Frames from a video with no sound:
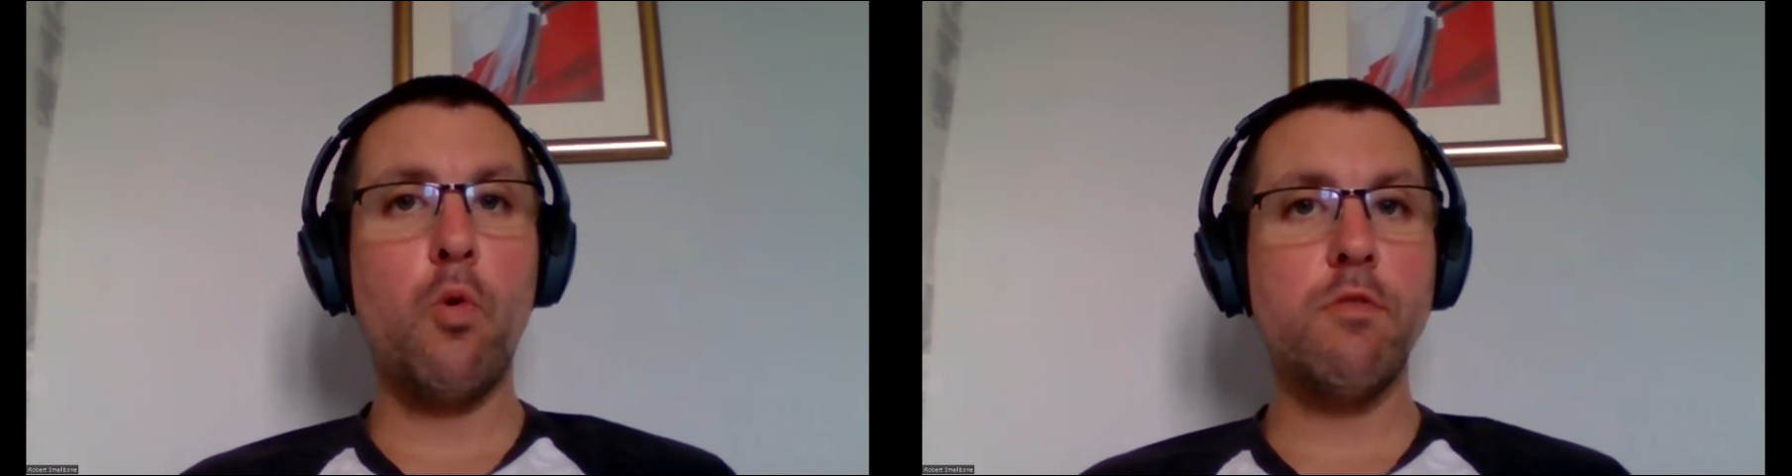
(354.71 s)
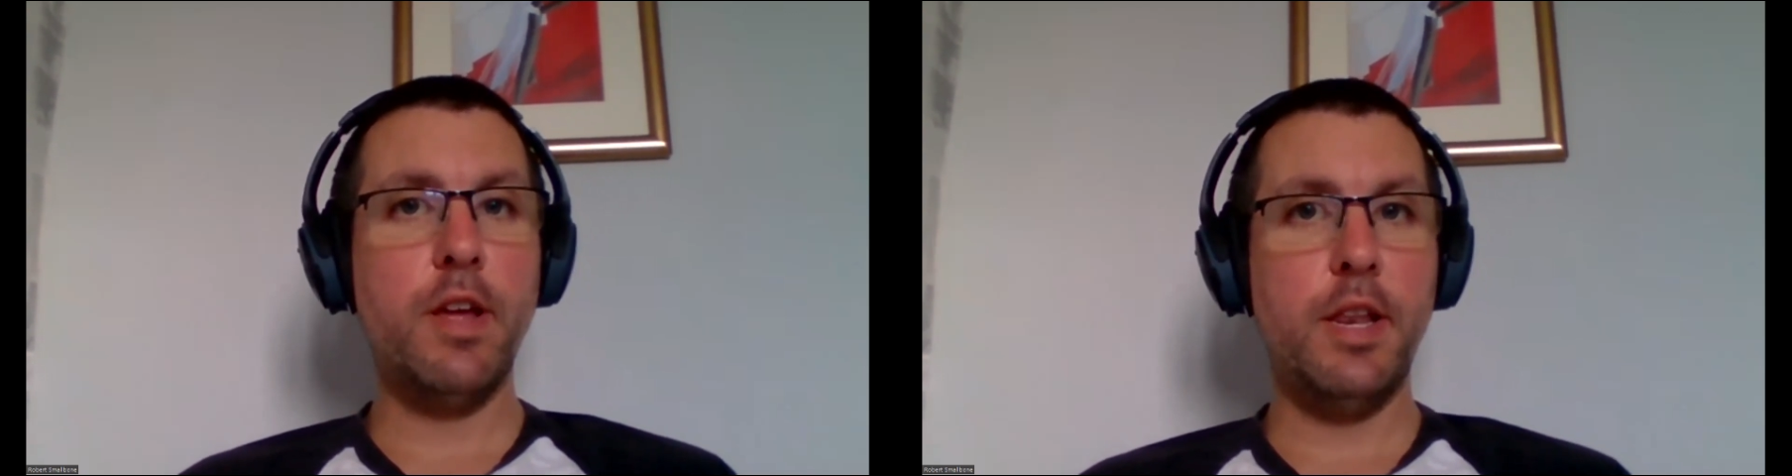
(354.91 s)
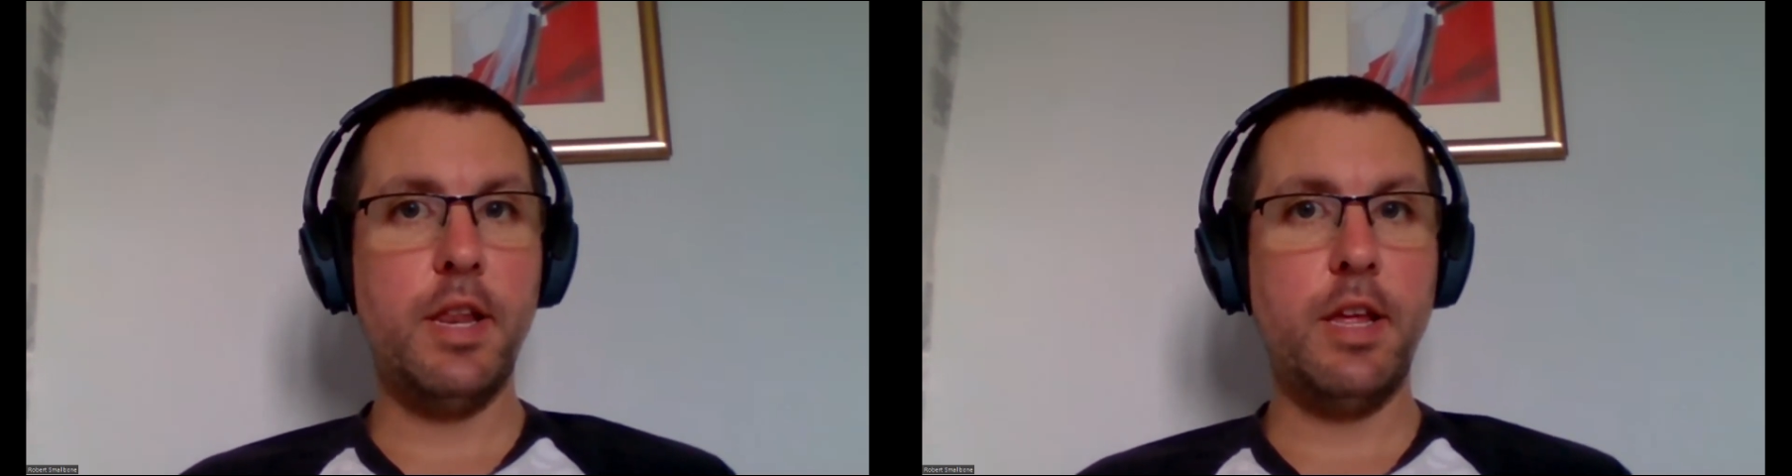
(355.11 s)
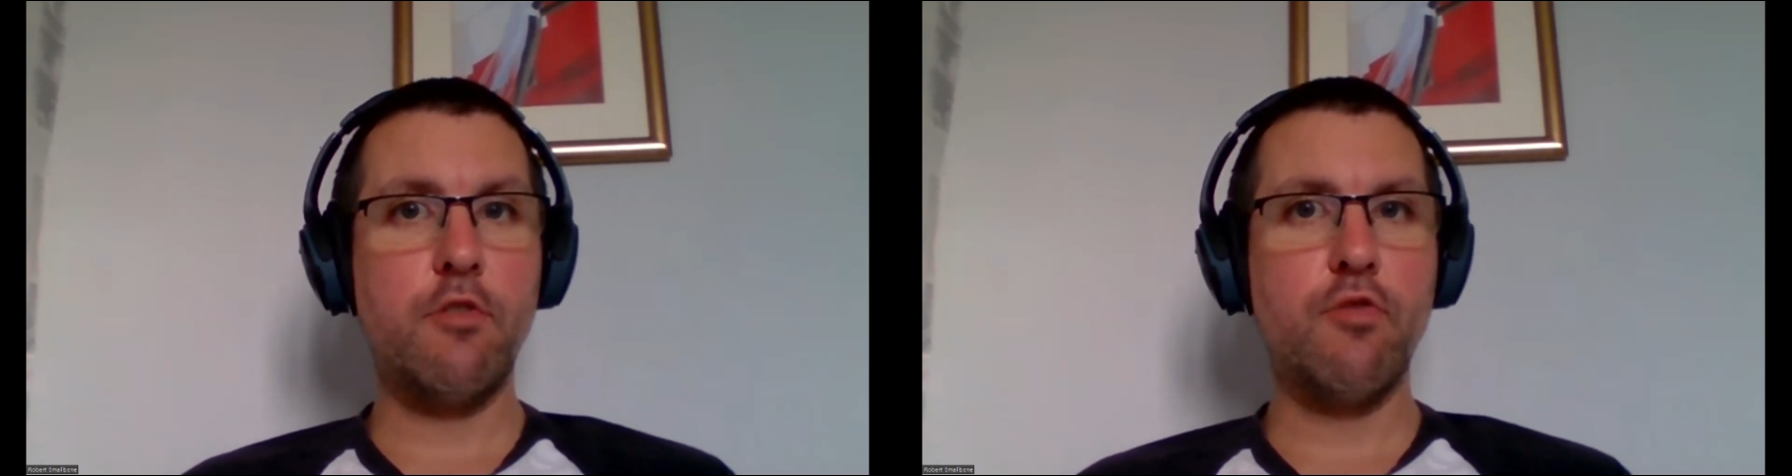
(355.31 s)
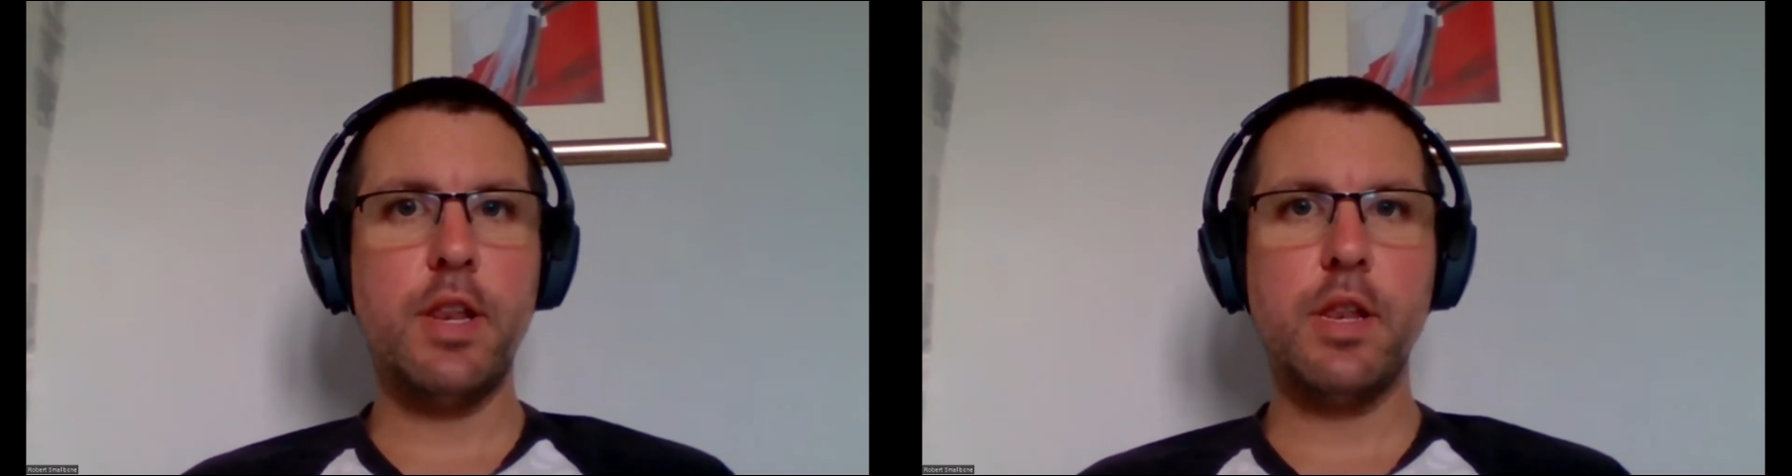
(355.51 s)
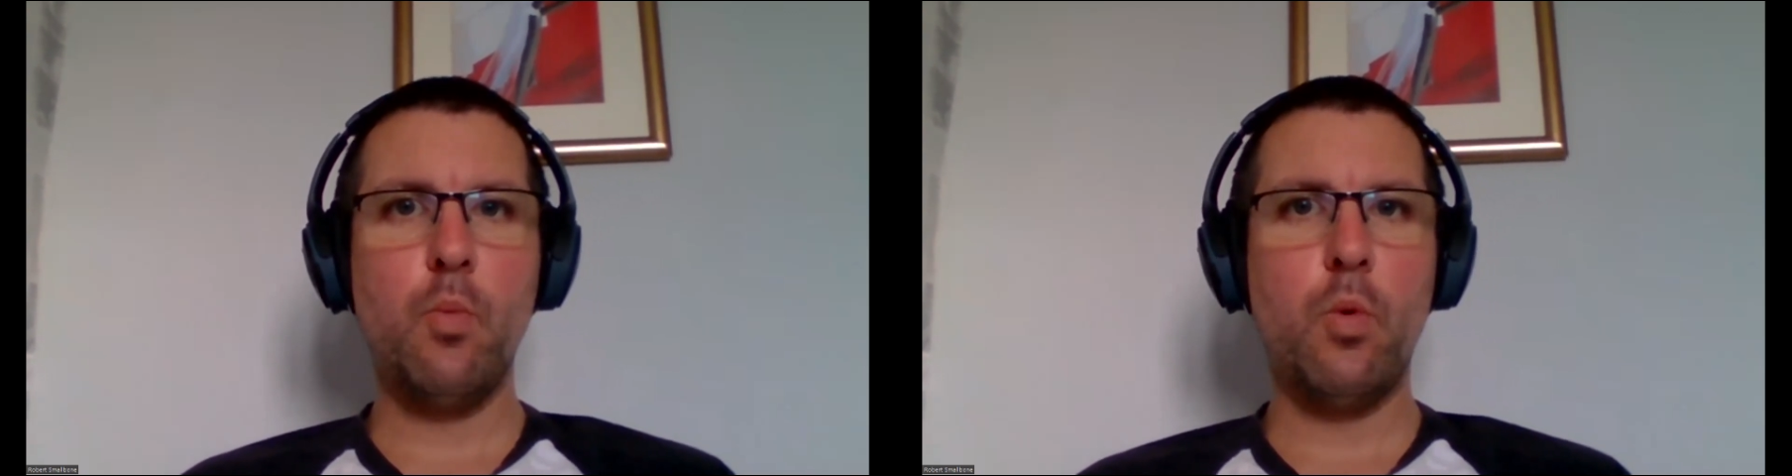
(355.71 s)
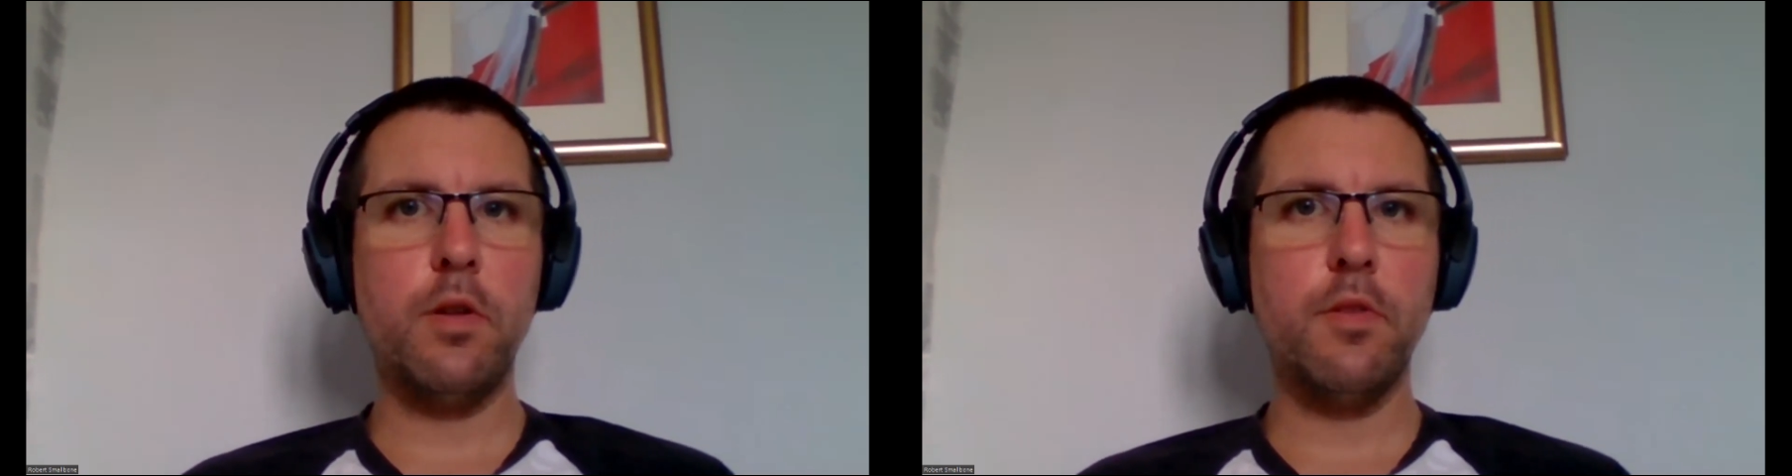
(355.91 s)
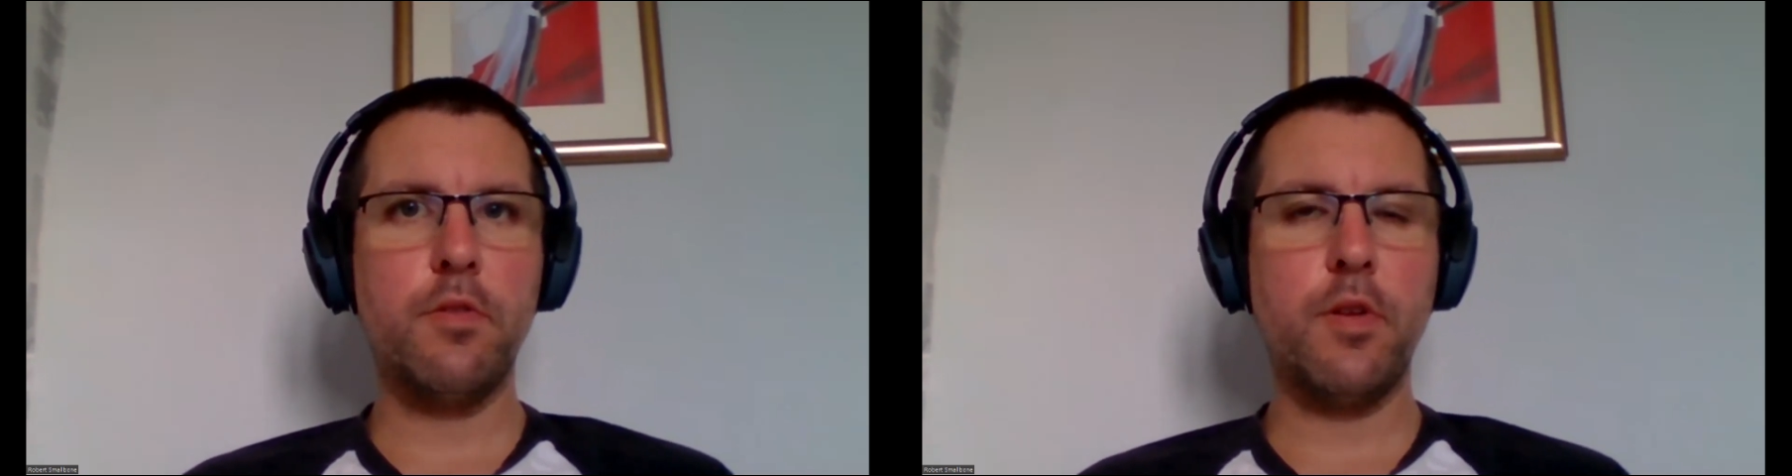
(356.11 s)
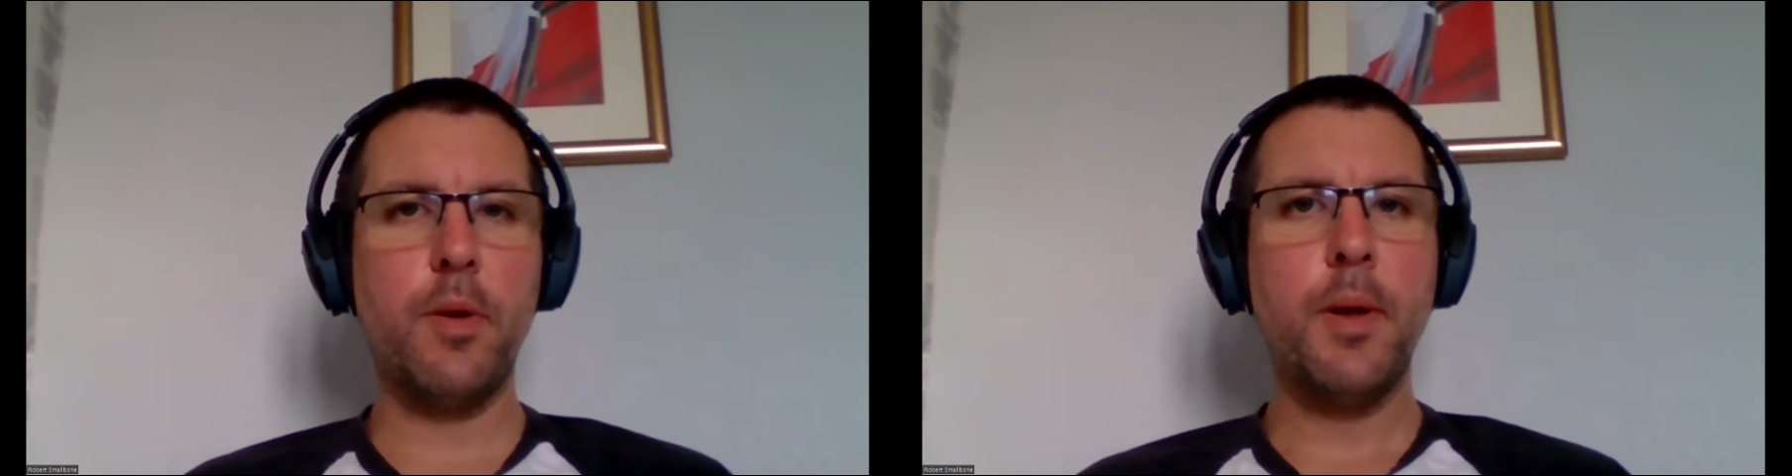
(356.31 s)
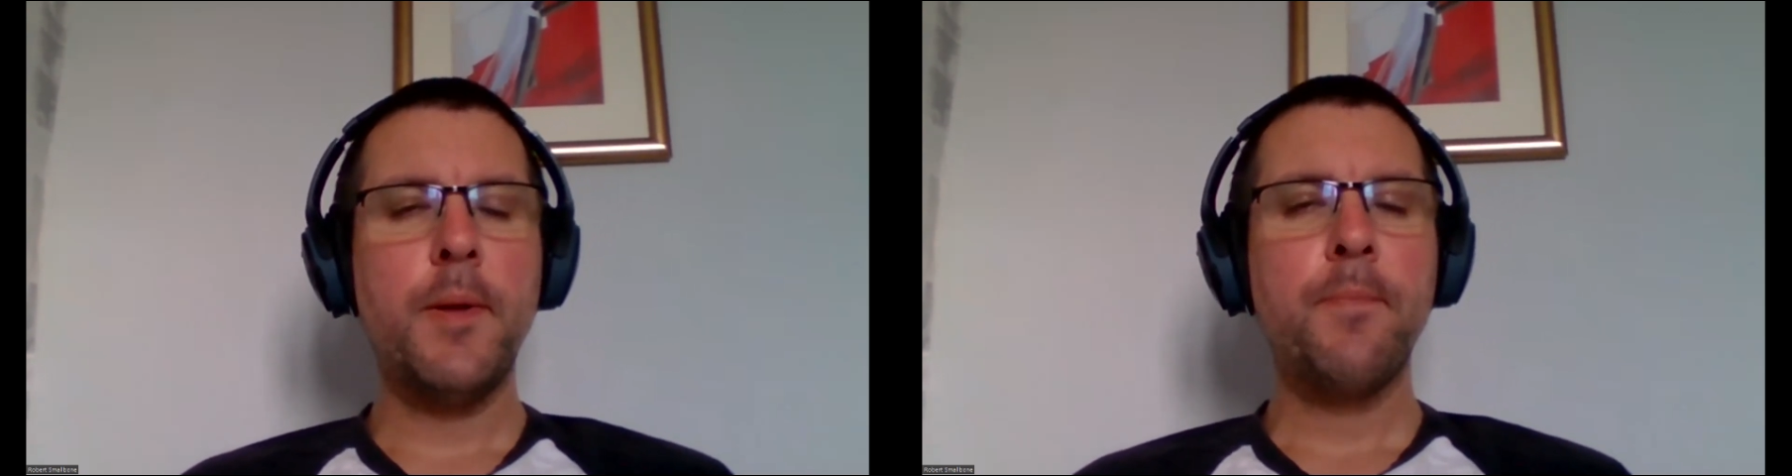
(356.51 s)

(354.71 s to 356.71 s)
or it is increasing, one of the two.